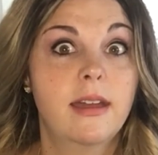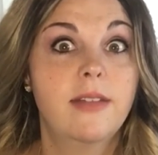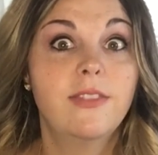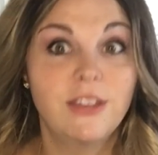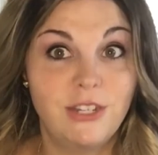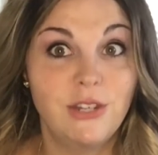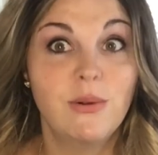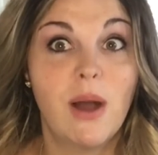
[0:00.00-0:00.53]

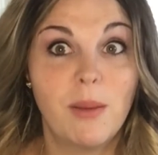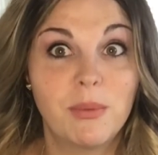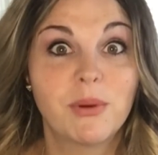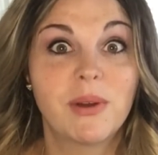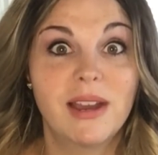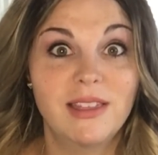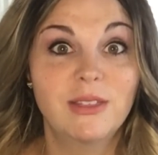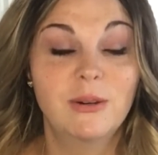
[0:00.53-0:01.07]
They do
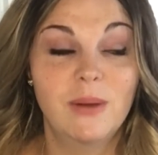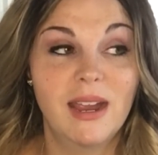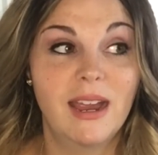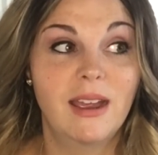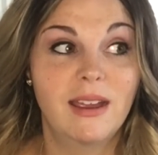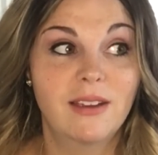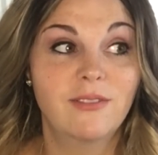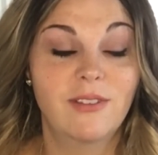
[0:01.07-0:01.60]
operate in the
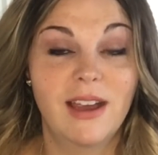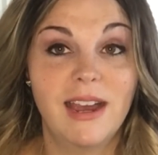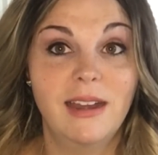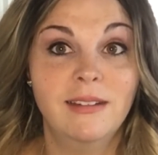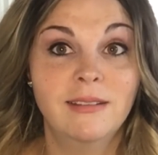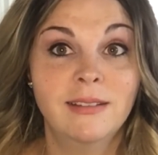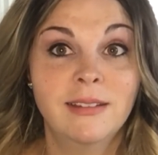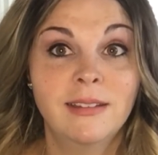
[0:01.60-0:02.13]
rain.